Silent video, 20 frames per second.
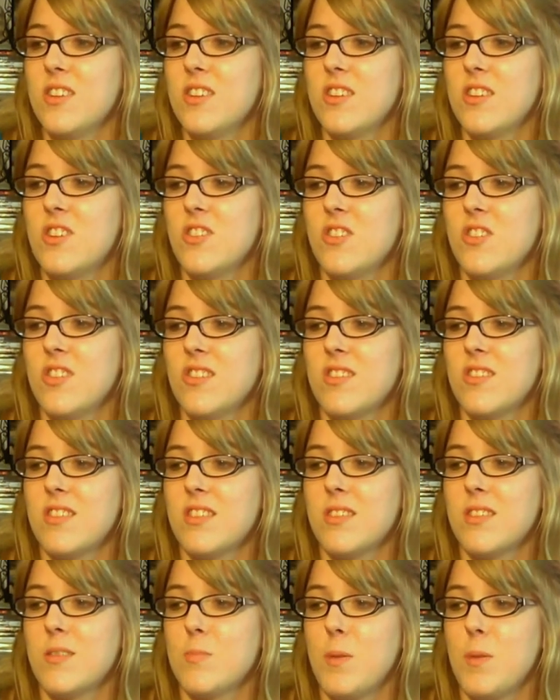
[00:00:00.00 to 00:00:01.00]
she just
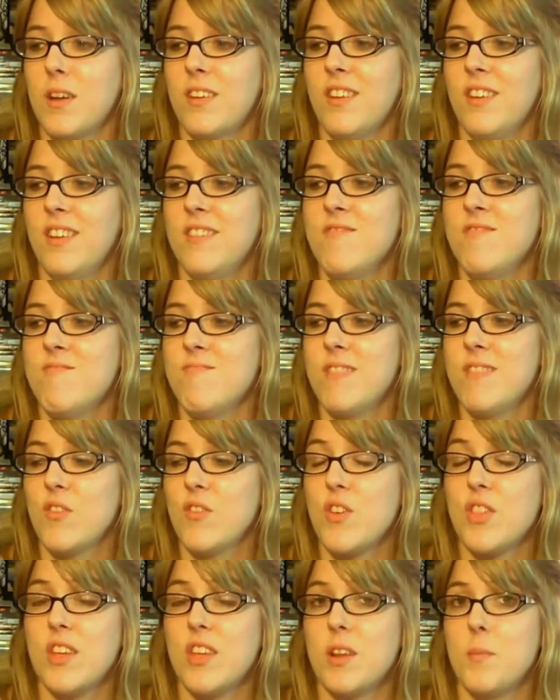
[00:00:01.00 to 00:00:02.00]
expected
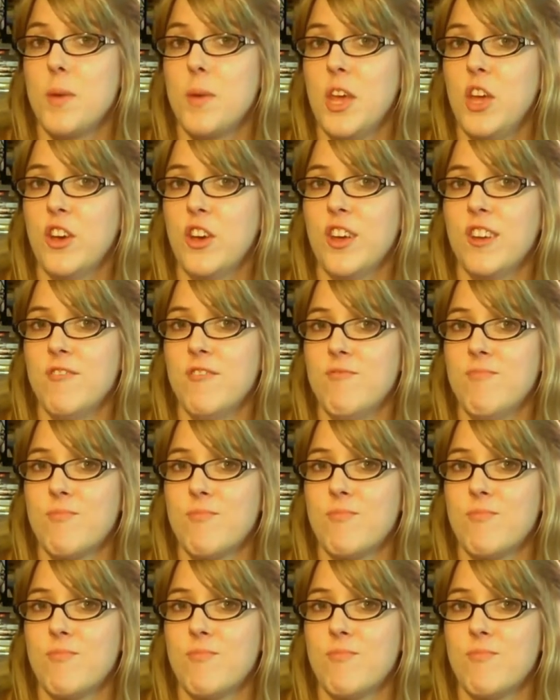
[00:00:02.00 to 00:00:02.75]
everything to be good